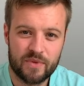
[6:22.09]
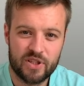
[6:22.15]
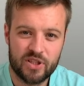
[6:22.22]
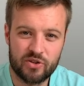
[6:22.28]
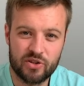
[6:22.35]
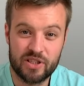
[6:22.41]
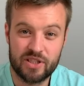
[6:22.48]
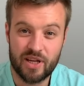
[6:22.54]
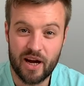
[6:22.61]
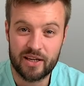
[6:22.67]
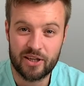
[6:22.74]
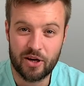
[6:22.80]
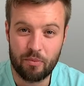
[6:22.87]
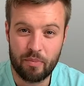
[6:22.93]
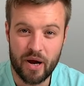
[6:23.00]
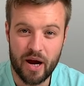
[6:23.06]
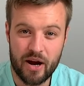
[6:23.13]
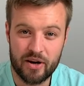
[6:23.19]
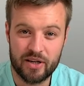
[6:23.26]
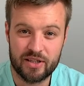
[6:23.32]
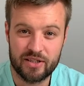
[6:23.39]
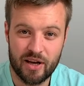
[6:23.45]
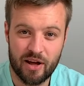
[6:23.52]
So you start to compare
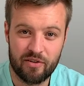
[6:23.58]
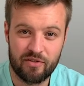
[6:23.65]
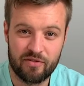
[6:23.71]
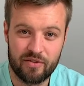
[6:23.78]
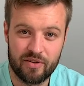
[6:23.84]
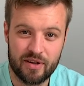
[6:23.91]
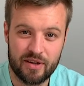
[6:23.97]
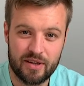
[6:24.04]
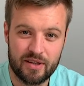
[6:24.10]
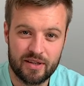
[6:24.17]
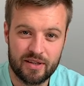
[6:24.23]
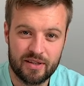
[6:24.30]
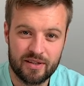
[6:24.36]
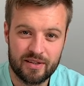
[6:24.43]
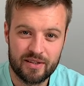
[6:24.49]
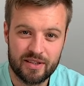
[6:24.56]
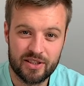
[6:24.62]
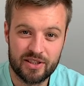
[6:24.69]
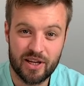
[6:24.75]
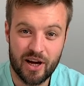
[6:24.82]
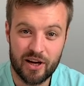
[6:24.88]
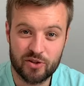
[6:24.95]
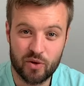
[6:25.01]
yourself you
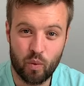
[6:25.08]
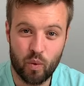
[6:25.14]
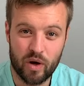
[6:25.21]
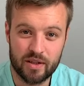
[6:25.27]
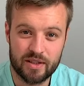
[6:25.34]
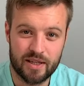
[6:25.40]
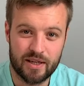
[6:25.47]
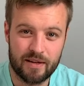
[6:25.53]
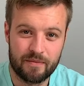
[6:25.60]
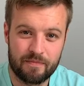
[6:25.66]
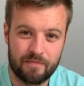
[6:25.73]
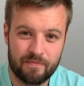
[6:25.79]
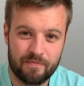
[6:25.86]
start to want it.